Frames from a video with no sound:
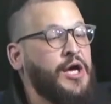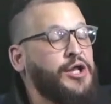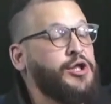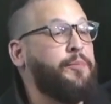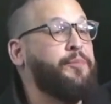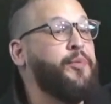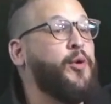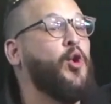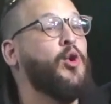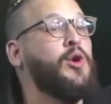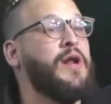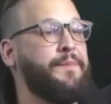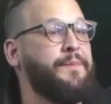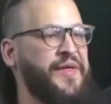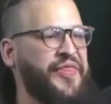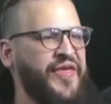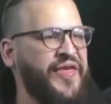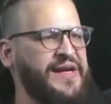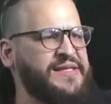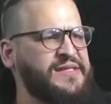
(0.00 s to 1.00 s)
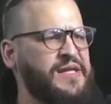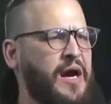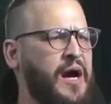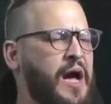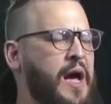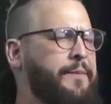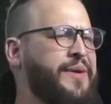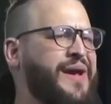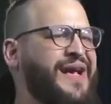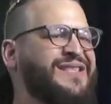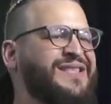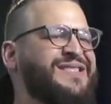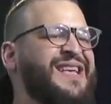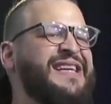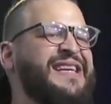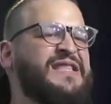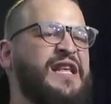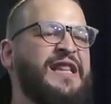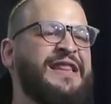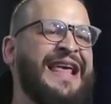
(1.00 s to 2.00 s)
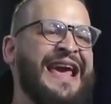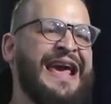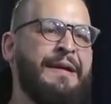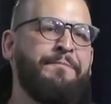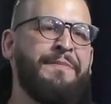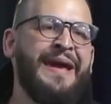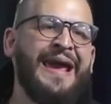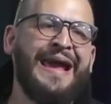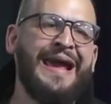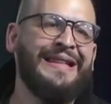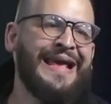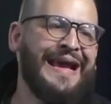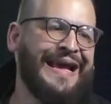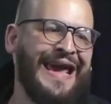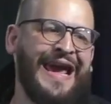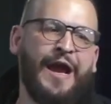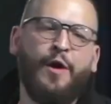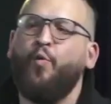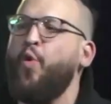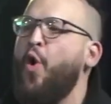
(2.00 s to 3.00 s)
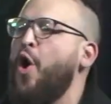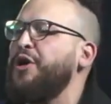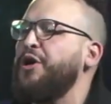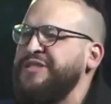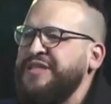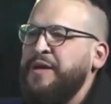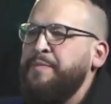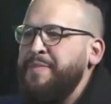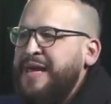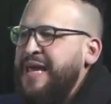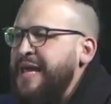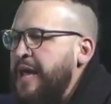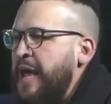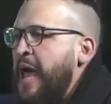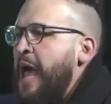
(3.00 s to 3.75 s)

the pool of Bethesda, because there's a lame man that can't walk to me,